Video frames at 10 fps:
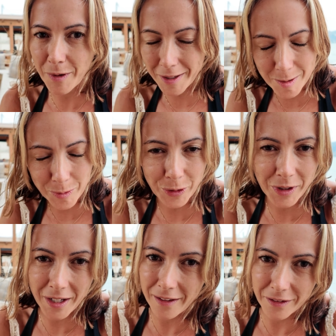we
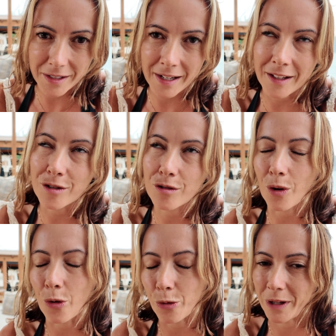explored the island and had
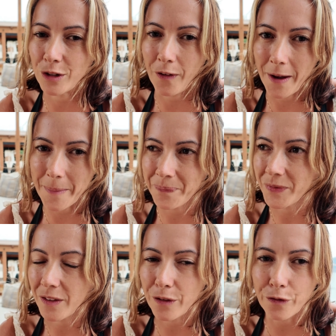so much fun.
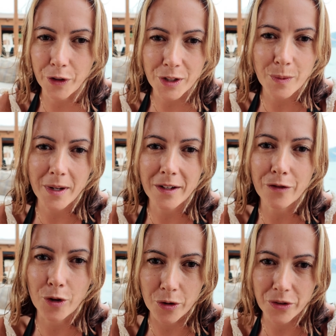The first one,
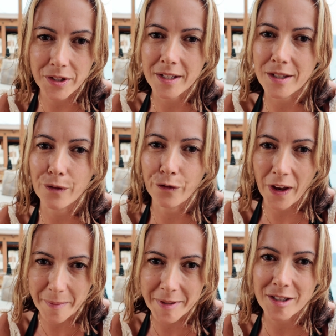of course, is the
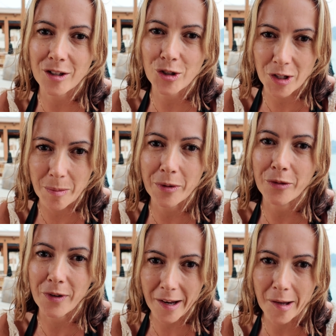famous
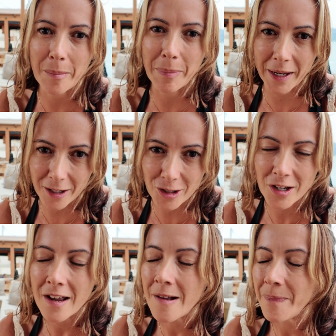Shipwreck beach.